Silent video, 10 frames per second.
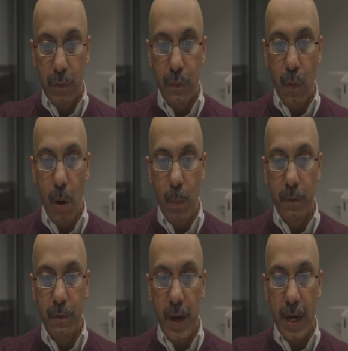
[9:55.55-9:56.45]
form
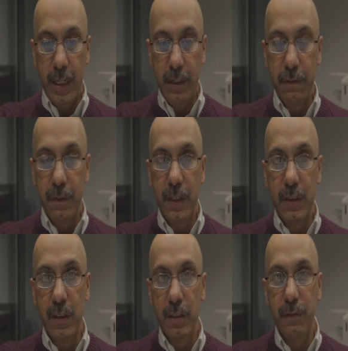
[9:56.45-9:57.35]
filing
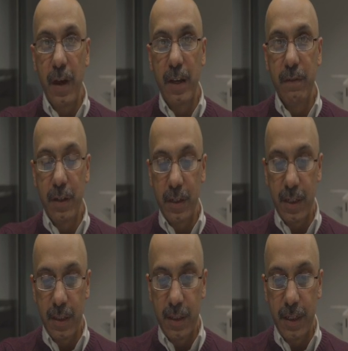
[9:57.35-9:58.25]
fees is
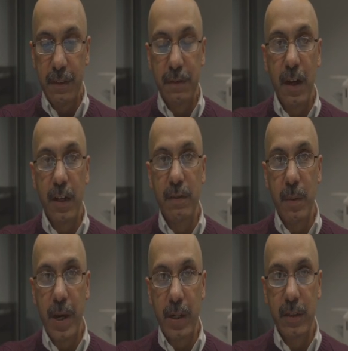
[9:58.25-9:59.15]
535
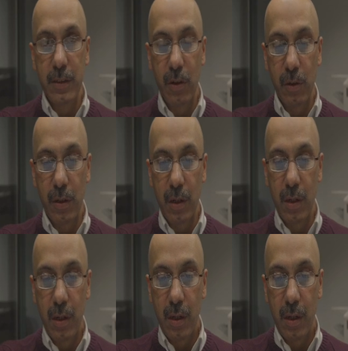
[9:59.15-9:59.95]
American dollar,